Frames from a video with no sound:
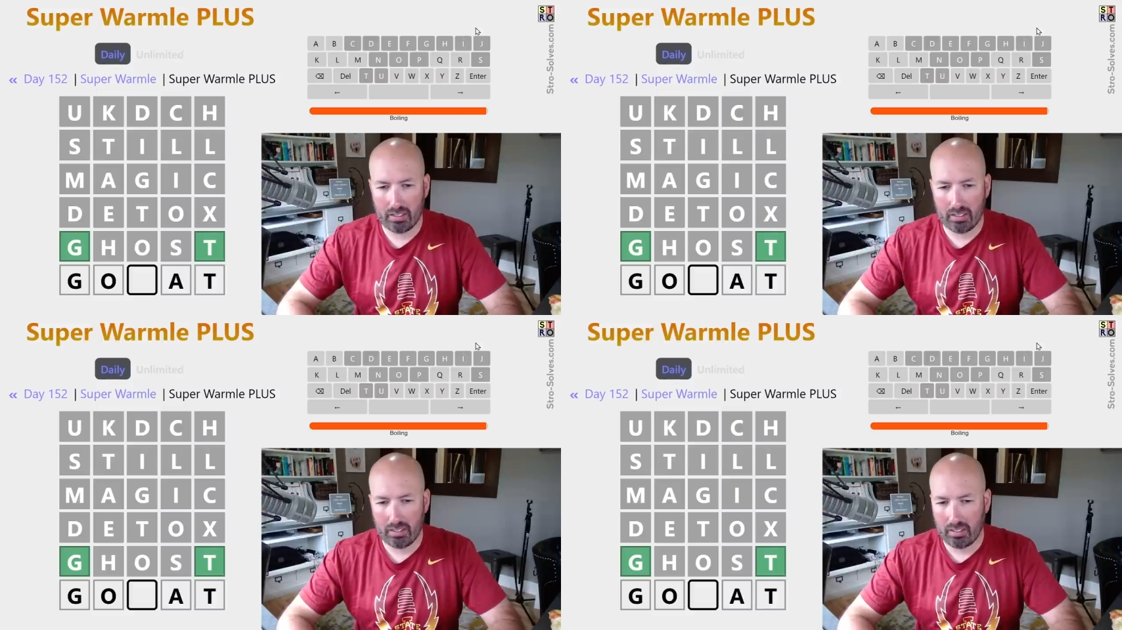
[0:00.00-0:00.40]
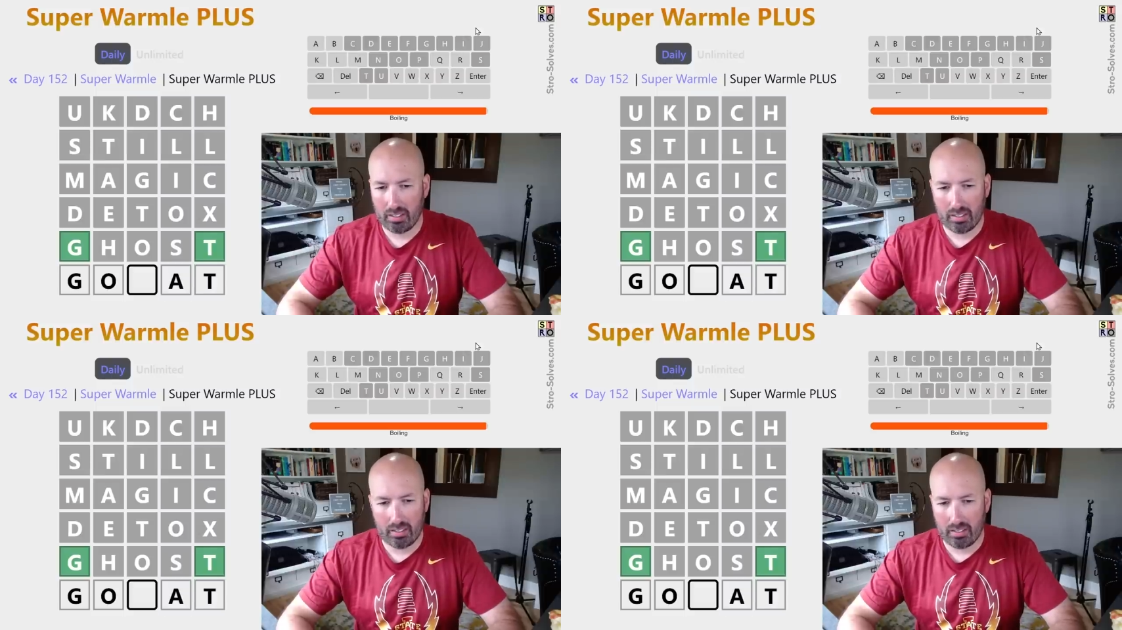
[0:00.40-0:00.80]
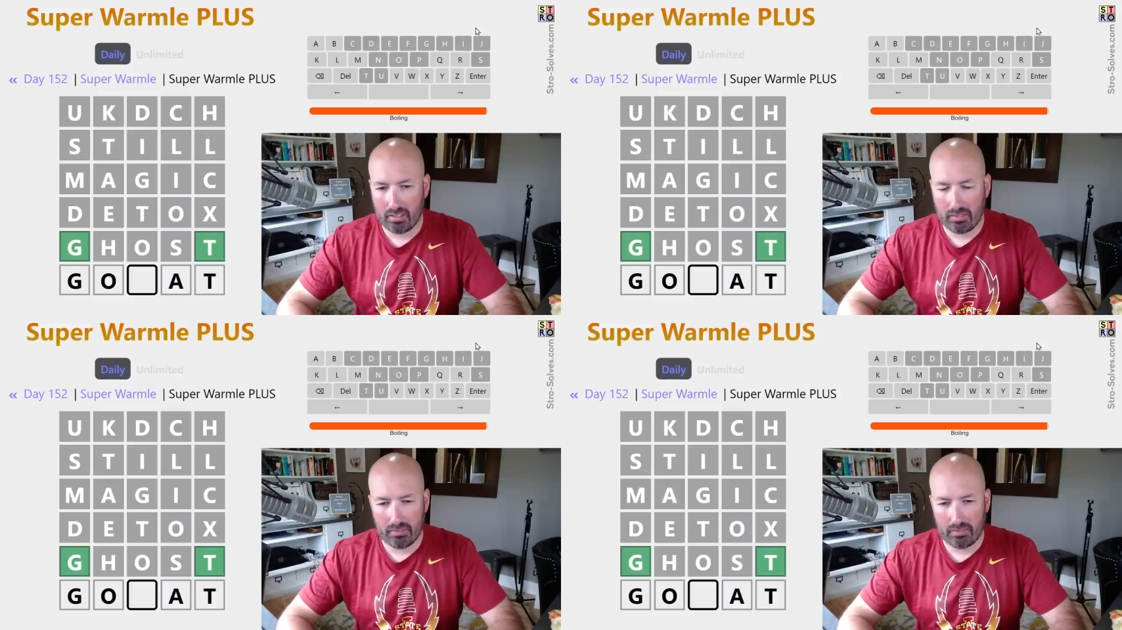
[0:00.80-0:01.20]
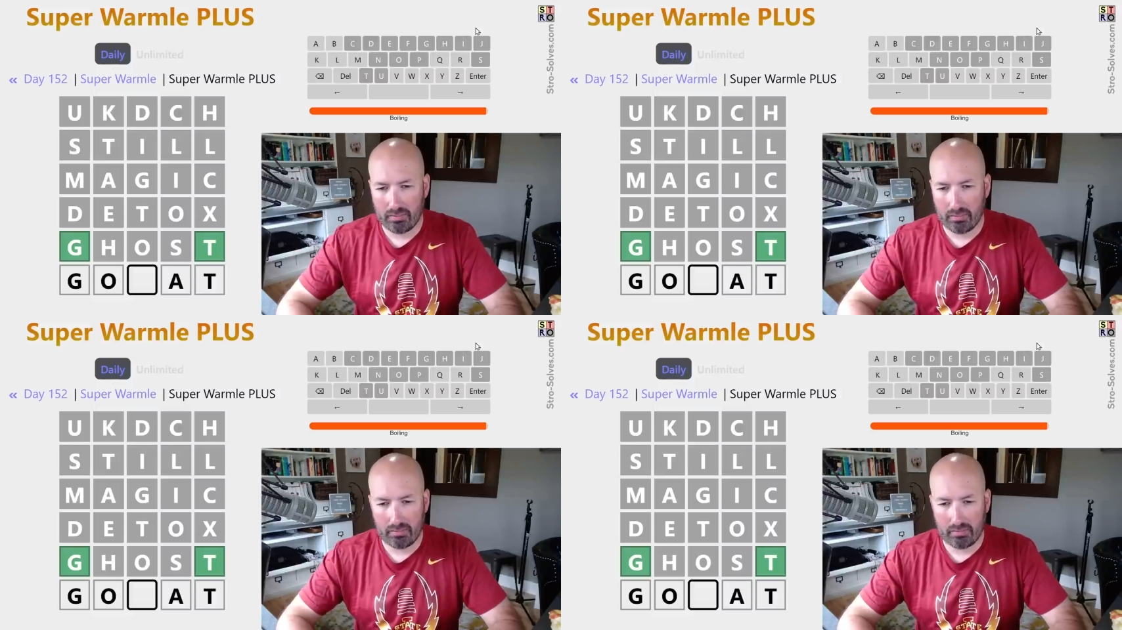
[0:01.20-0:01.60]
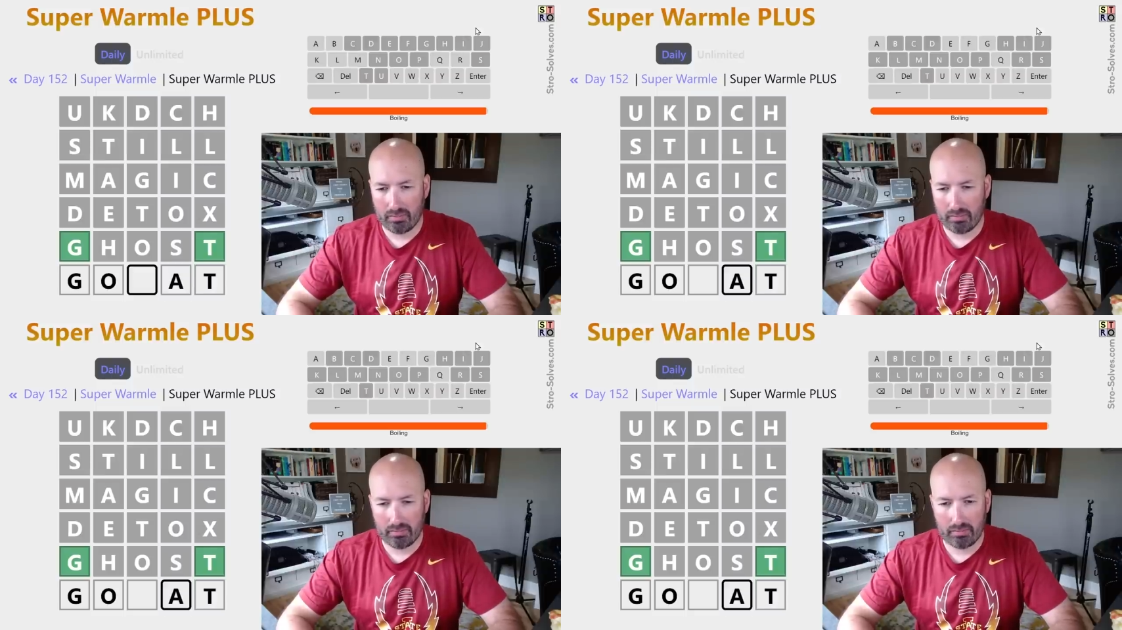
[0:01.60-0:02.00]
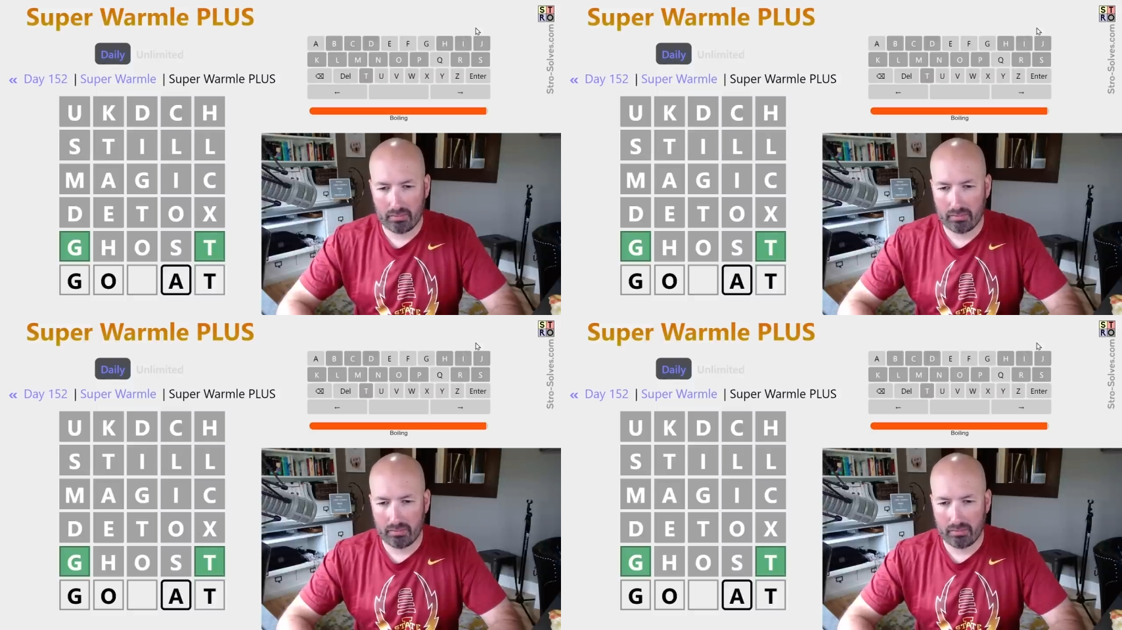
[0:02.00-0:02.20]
Nobody speaks.